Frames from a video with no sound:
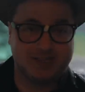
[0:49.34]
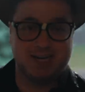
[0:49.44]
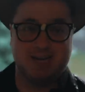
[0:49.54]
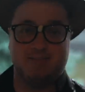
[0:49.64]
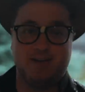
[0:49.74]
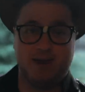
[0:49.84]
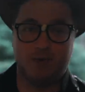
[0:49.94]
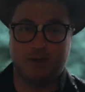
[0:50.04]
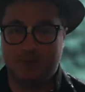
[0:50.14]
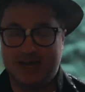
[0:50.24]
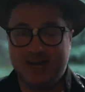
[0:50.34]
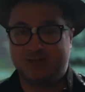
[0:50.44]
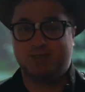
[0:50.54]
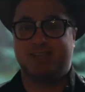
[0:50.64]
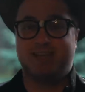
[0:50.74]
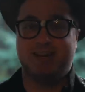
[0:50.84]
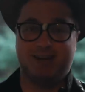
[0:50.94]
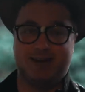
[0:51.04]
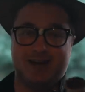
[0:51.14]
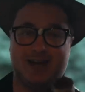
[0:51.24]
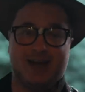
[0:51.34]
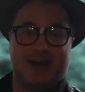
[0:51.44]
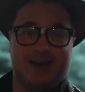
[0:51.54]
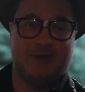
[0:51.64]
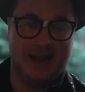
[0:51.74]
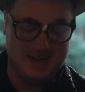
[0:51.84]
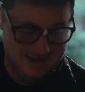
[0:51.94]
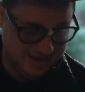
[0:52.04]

seeing if anyone would be interested in, well,